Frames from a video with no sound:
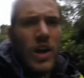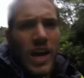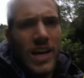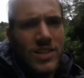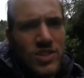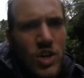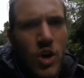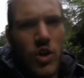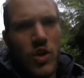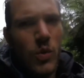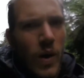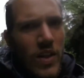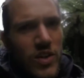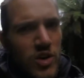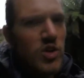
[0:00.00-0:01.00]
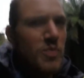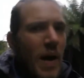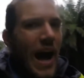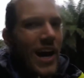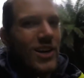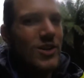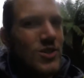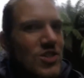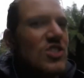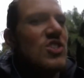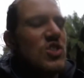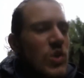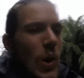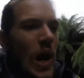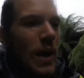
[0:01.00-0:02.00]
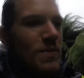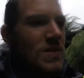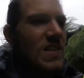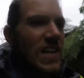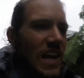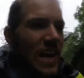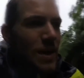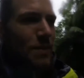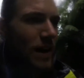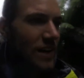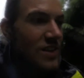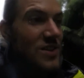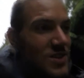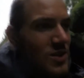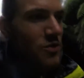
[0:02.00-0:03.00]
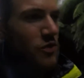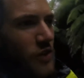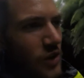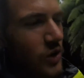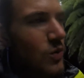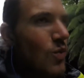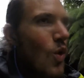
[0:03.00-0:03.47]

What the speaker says: Okay, so the weather patterns described today by the severe